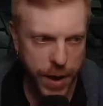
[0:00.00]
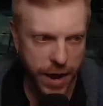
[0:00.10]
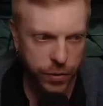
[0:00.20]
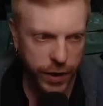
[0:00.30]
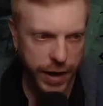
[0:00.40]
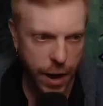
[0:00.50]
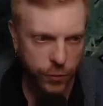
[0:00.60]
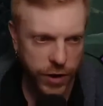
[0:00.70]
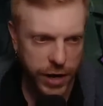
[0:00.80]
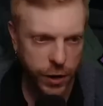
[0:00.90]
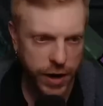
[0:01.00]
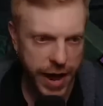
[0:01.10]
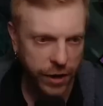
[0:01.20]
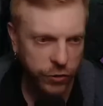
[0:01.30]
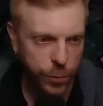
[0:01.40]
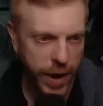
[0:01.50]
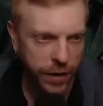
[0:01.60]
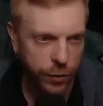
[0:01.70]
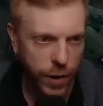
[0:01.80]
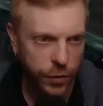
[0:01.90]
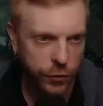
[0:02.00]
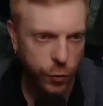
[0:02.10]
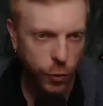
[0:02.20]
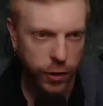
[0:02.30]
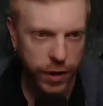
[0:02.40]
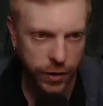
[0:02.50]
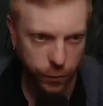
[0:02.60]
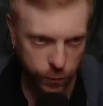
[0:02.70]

pathing and how tight you can actually path around this corner, and